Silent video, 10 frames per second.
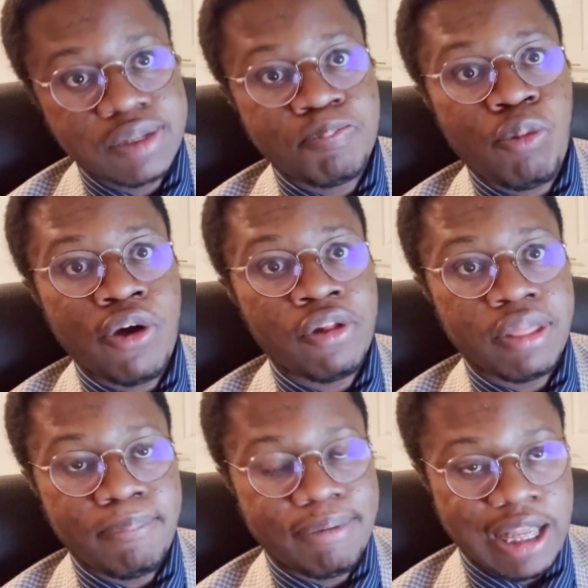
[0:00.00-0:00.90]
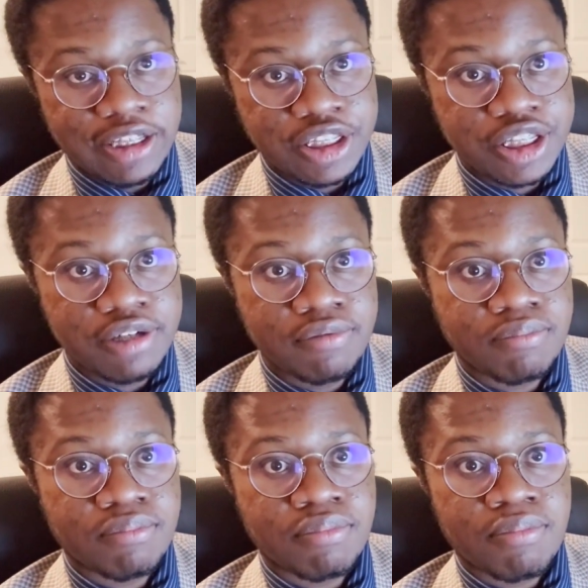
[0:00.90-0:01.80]
spoiled the bunch.
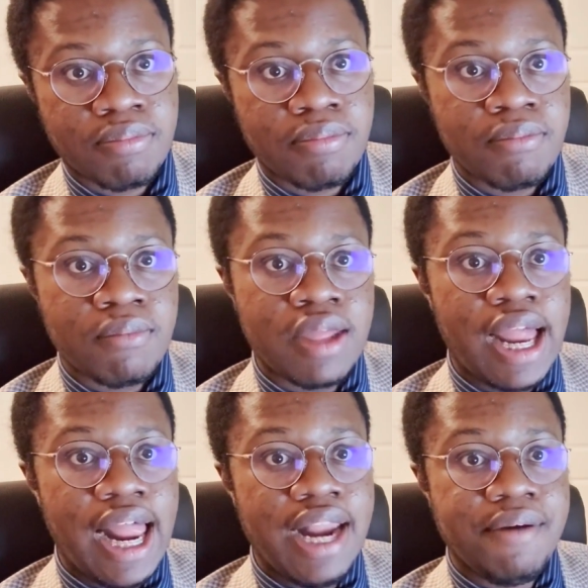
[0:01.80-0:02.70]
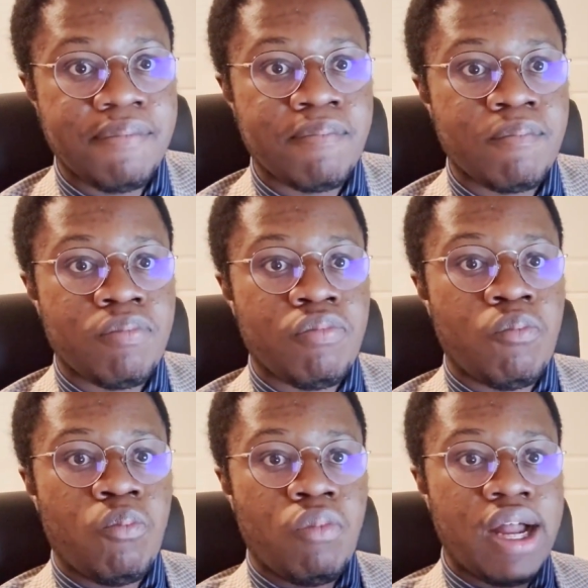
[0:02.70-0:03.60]
And
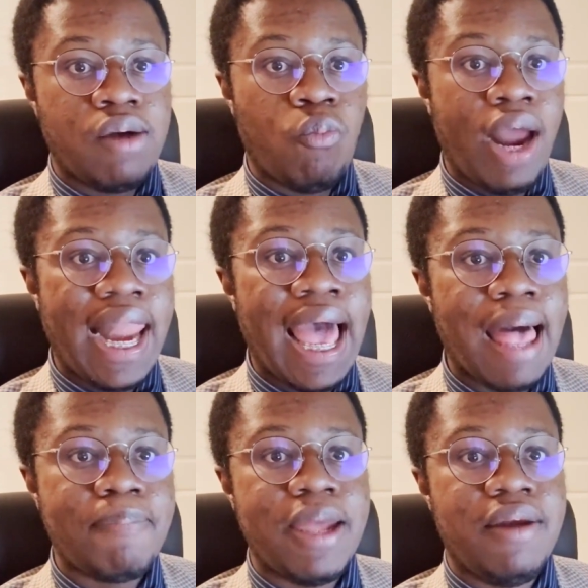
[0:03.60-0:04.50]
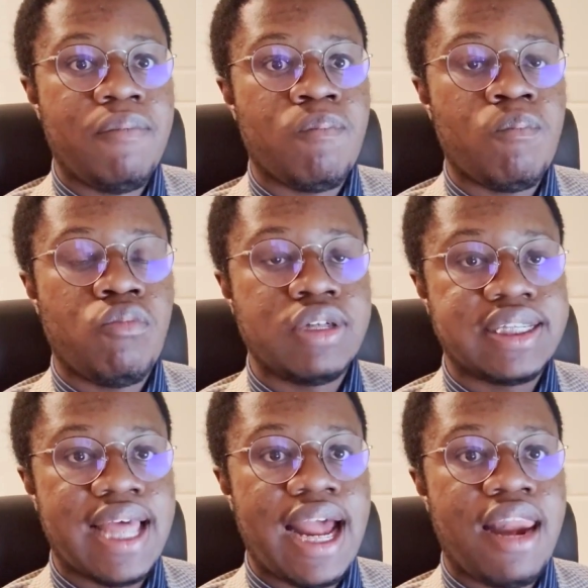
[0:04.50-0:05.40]
what happened
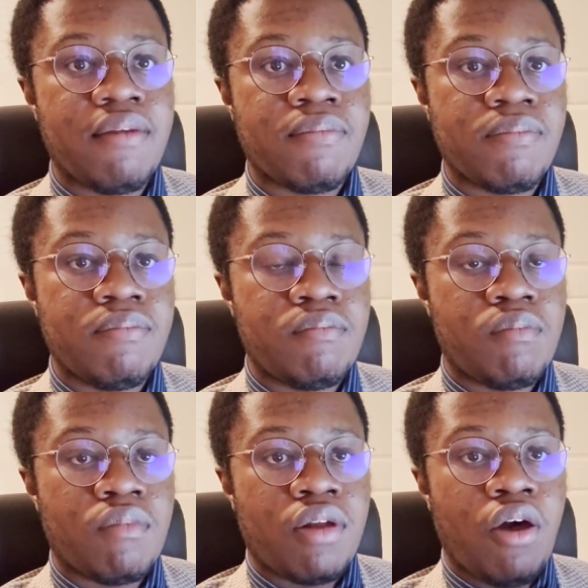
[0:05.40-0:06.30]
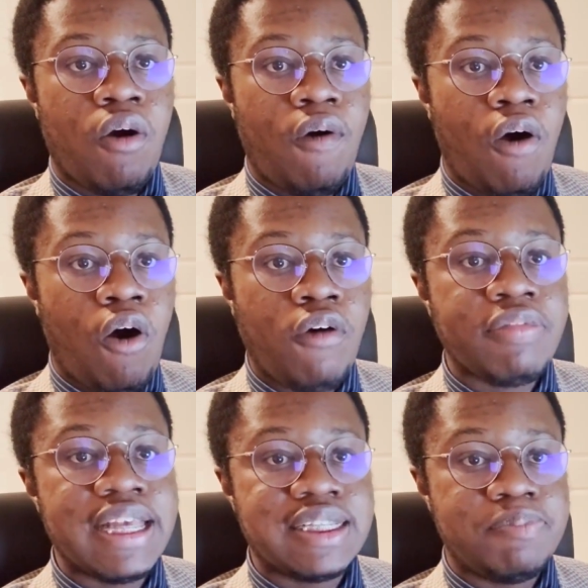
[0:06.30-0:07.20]
was that
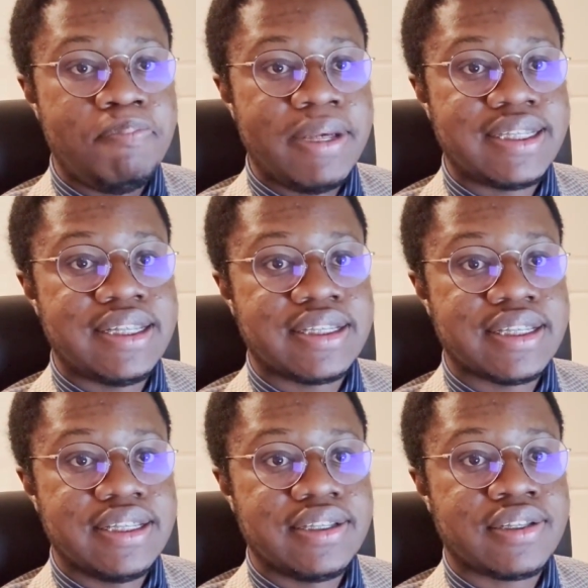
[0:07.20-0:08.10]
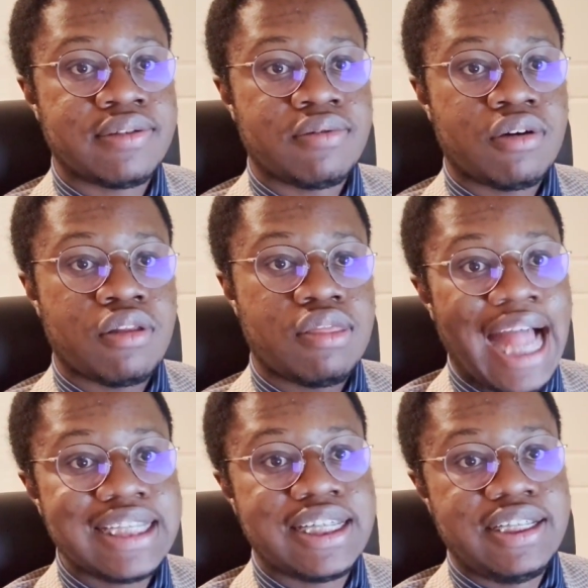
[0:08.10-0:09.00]
all these businesses
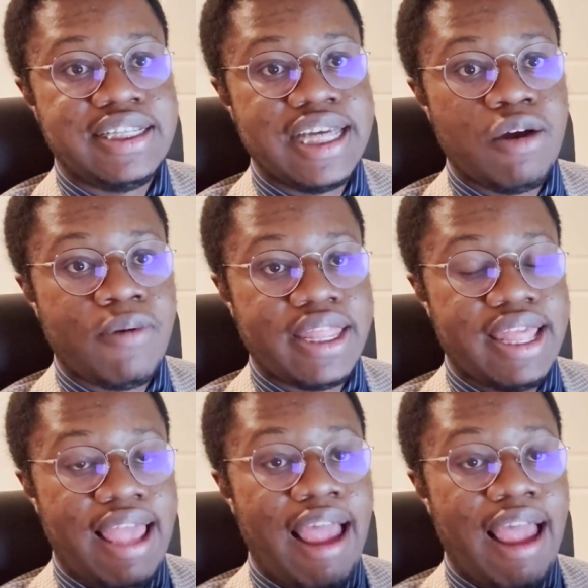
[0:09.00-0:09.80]
had to deal with